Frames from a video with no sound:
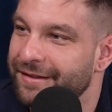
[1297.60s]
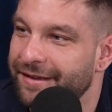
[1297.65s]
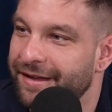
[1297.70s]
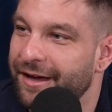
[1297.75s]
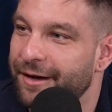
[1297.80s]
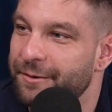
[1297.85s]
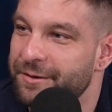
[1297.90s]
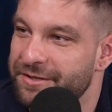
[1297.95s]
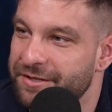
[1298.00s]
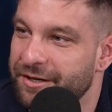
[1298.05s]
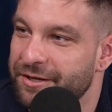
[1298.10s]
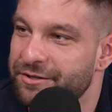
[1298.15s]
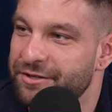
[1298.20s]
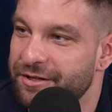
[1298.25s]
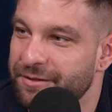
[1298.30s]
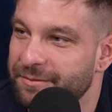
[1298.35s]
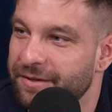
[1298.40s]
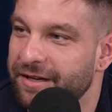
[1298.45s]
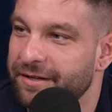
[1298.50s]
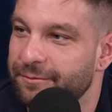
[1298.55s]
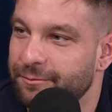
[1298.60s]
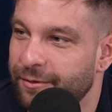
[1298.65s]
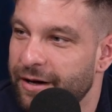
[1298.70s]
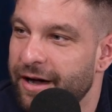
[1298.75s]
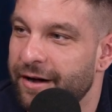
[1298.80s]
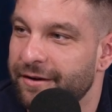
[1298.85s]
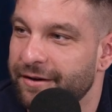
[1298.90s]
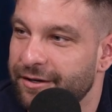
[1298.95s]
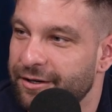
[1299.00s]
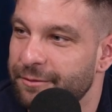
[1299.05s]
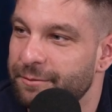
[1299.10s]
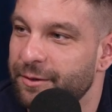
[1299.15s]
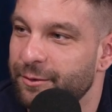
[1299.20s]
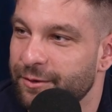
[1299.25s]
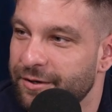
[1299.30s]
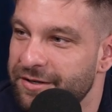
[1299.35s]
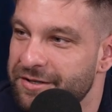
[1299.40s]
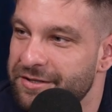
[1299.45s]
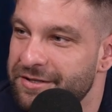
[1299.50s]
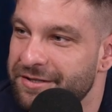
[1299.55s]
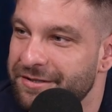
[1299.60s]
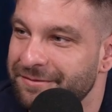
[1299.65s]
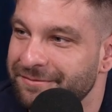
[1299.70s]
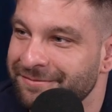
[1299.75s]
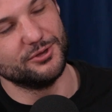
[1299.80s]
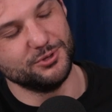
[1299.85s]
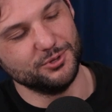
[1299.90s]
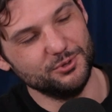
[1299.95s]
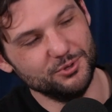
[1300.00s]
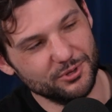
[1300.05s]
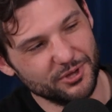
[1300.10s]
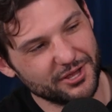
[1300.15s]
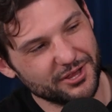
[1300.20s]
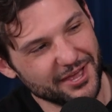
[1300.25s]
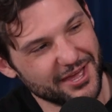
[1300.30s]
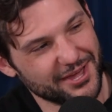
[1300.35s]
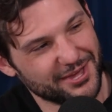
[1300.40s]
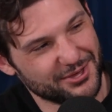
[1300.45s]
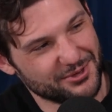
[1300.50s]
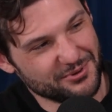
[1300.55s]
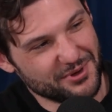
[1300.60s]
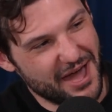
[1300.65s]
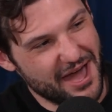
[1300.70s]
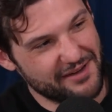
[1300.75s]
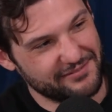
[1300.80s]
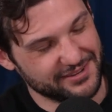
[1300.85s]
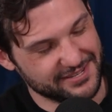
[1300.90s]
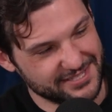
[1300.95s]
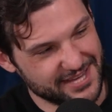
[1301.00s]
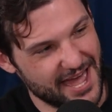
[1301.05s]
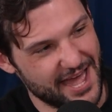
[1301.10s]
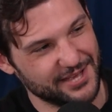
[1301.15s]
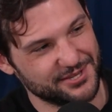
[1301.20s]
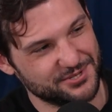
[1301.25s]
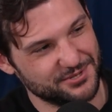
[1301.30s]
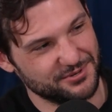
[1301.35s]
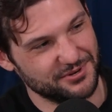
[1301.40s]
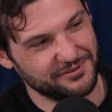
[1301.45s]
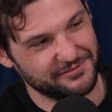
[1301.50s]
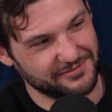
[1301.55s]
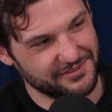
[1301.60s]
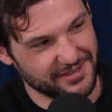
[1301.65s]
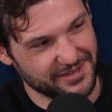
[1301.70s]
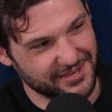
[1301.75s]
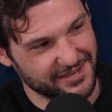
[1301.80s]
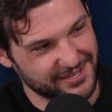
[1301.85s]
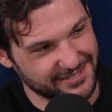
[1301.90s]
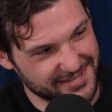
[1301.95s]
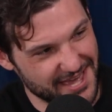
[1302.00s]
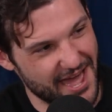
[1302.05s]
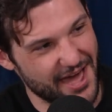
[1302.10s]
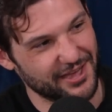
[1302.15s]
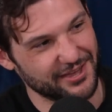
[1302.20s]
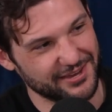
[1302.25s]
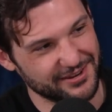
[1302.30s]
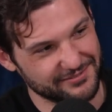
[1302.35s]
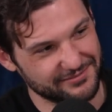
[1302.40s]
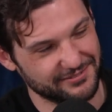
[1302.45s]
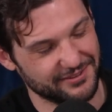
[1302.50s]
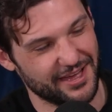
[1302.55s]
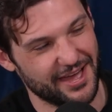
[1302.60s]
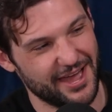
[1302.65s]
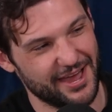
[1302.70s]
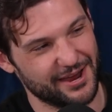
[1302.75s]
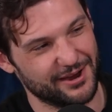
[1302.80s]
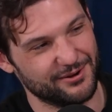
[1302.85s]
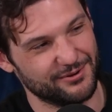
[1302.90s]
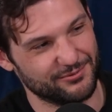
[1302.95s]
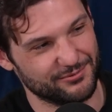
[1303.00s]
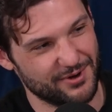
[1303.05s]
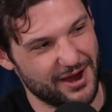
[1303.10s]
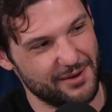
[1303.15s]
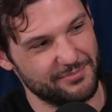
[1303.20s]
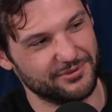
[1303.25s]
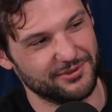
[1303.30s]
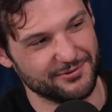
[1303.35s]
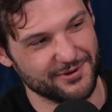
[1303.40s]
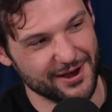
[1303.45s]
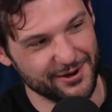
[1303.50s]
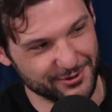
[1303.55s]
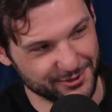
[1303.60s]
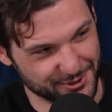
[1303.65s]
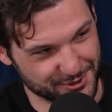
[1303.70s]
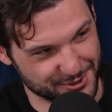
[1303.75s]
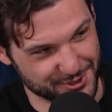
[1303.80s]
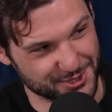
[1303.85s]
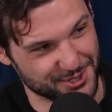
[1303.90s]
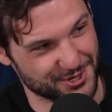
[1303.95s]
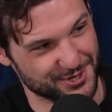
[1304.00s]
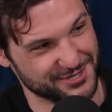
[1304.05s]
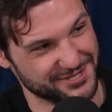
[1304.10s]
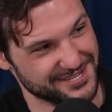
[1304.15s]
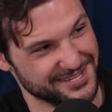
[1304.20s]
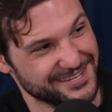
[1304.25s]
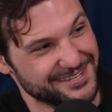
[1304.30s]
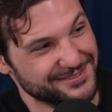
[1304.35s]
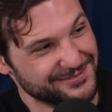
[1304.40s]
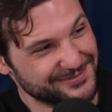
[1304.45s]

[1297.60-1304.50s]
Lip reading: I always look at you and I'm like, wow, it could be worse. You look like you have a tattoo of the Italian flag wrapped around New Jersey.